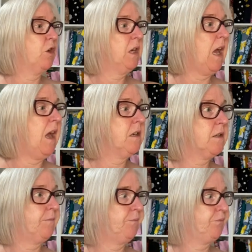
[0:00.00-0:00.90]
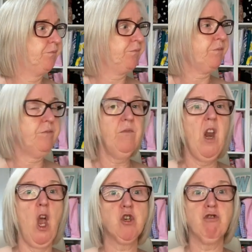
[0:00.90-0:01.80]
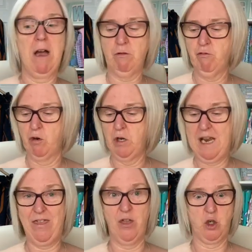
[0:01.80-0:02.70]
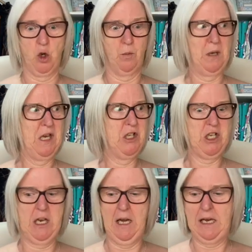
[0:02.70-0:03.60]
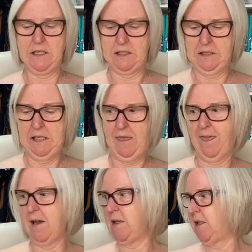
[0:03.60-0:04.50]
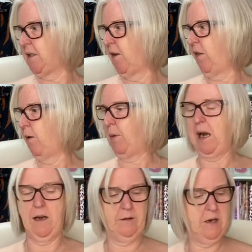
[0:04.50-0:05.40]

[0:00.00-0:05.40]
going to get a trial run in the tub tonight that is the plan